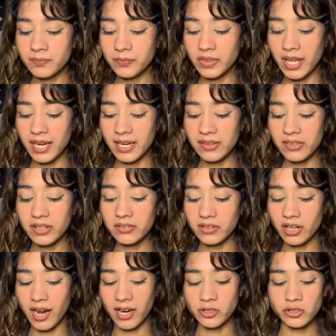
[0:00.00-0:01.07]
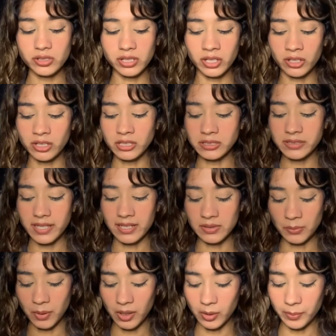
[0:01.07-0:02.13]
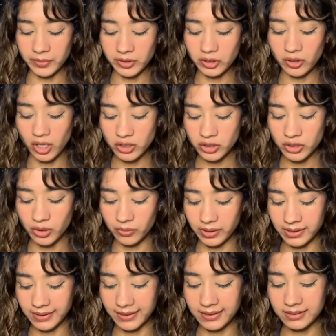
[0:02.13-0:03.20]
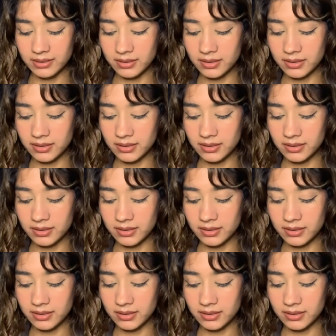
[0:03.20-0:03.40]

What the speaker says: And I think they're actually hurt as well, but they're not showing it.